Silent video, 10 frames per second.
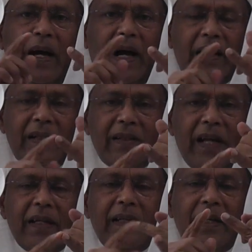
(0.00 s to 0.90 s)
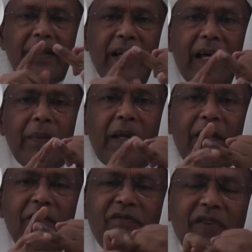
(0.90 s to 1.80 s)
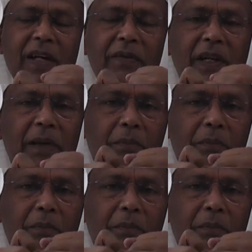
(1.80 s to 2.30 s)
Understanding and timing are very, very